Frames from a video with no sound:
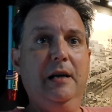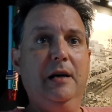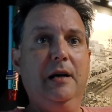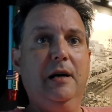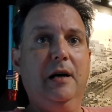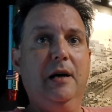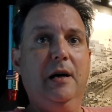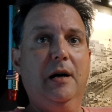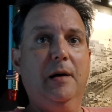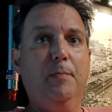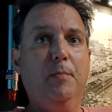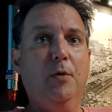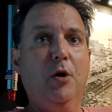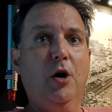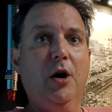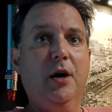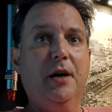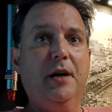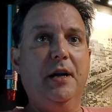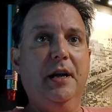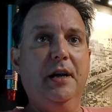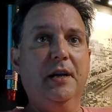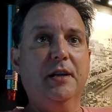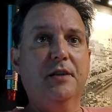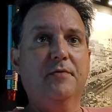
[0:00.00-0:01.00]

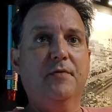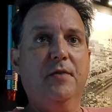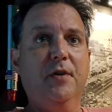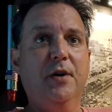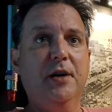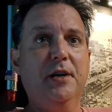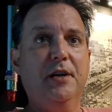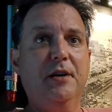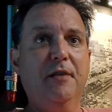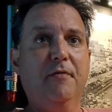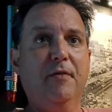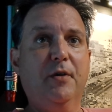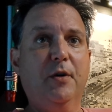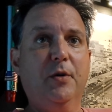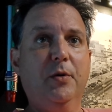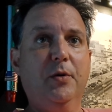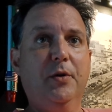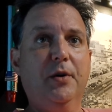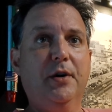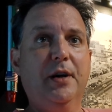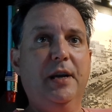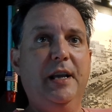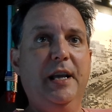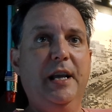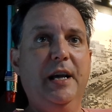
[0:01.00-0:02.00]
Parking is very difficult
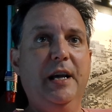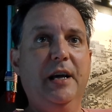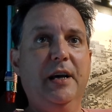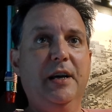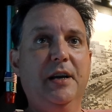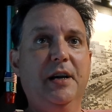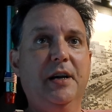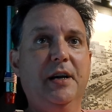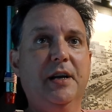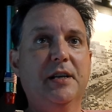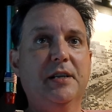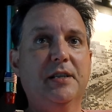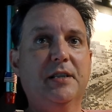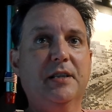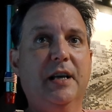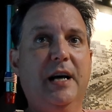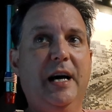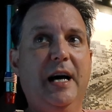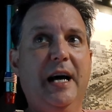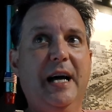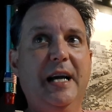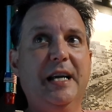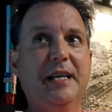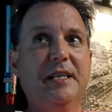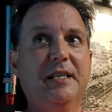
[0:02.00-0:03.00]
in Ia, and it is the
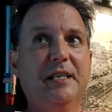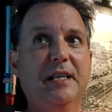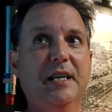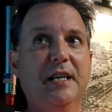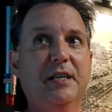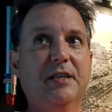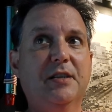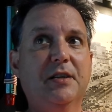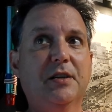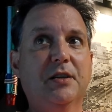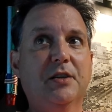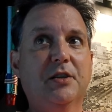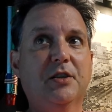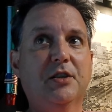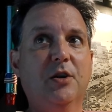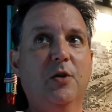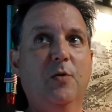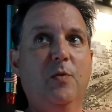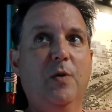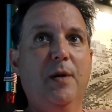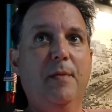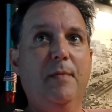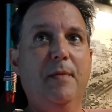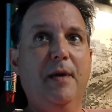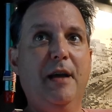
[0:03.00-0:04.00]
high season, so
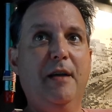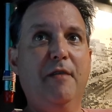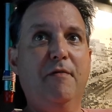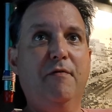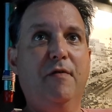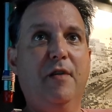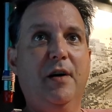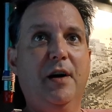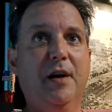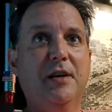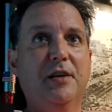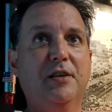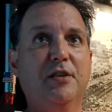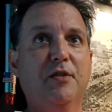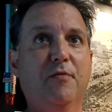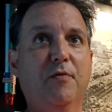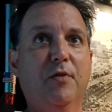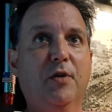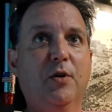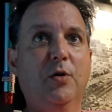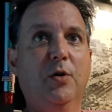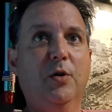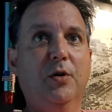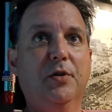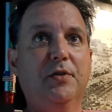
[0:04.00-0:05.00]
we may find
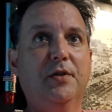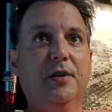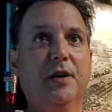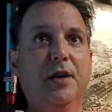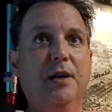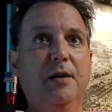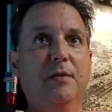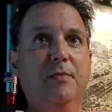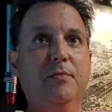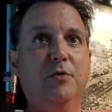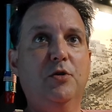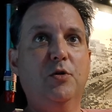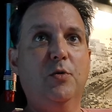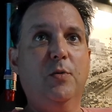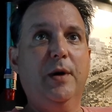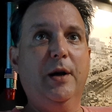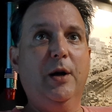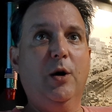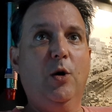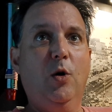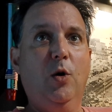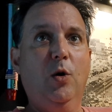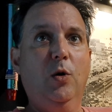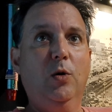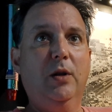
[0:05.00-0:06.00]
difficulty
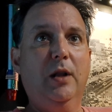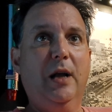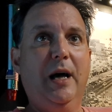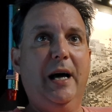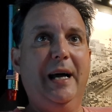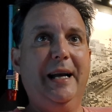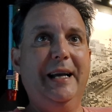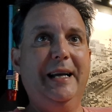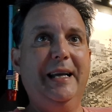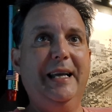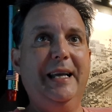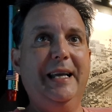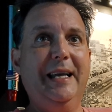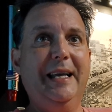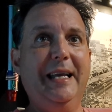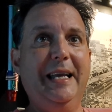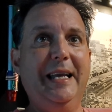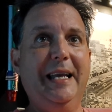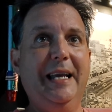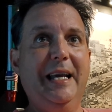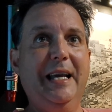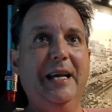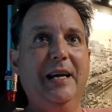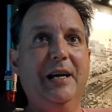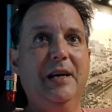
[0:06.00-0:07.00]
doing a whole lot in
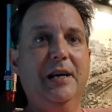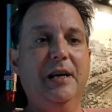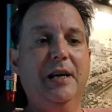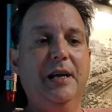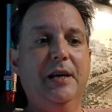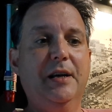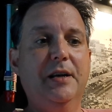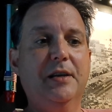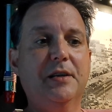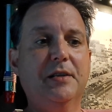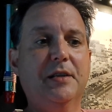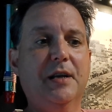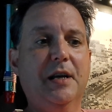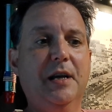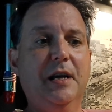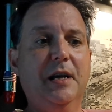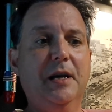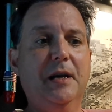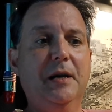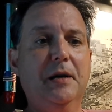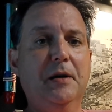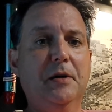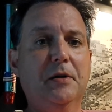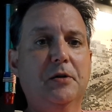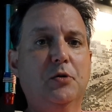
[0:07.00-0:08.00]
Ia. It is
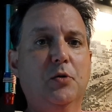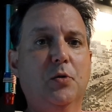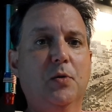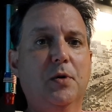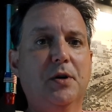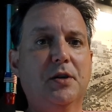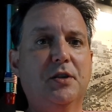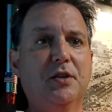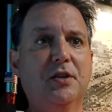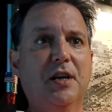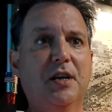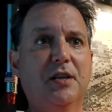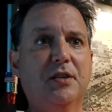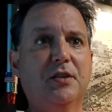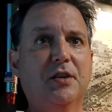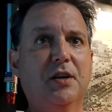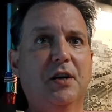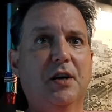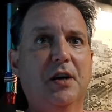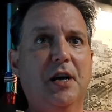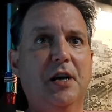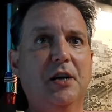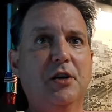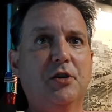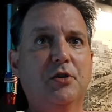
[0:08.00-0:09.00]
a tourist
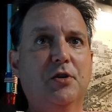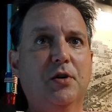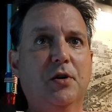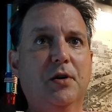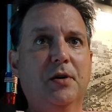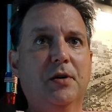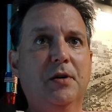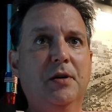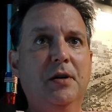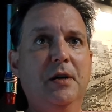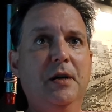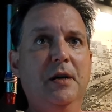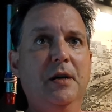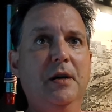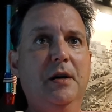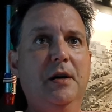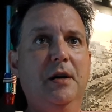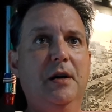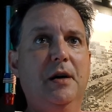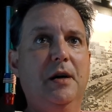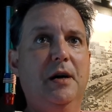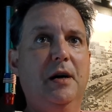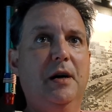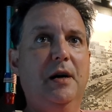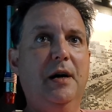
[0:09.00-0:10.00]
destination,
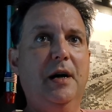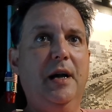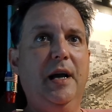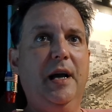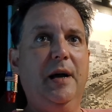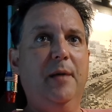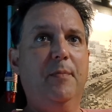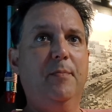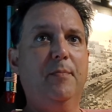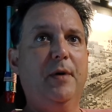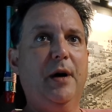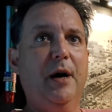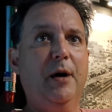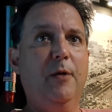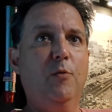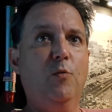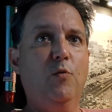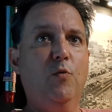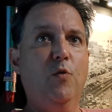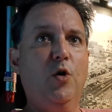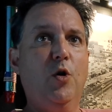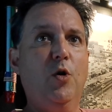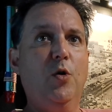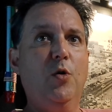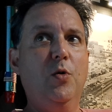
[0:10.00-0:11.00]
and by
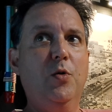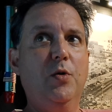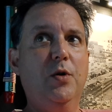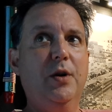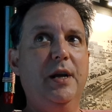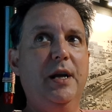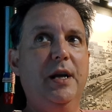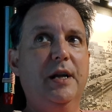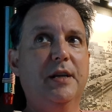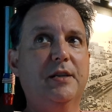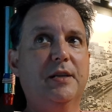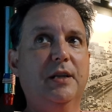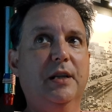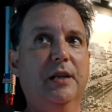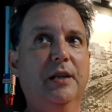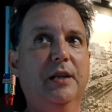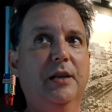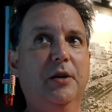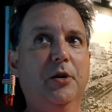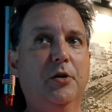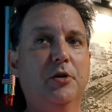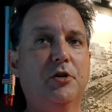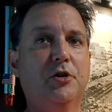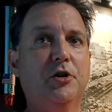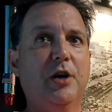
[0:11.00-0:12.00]
road it's a
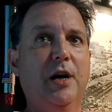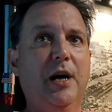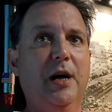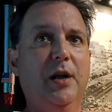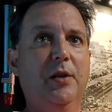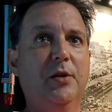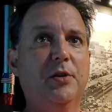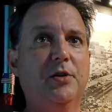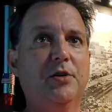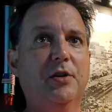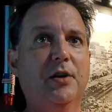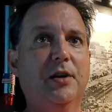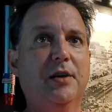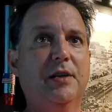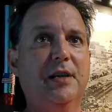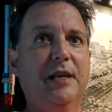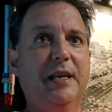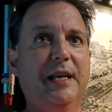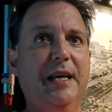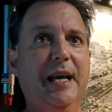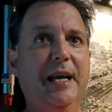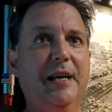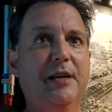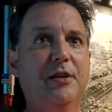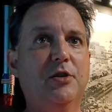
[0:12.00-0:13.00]
little challenging to
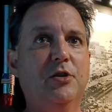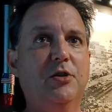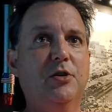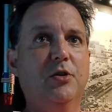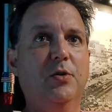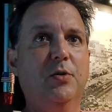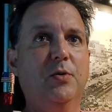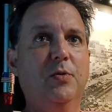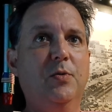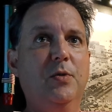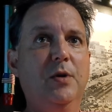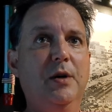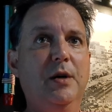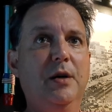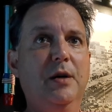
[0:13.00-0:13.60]
get to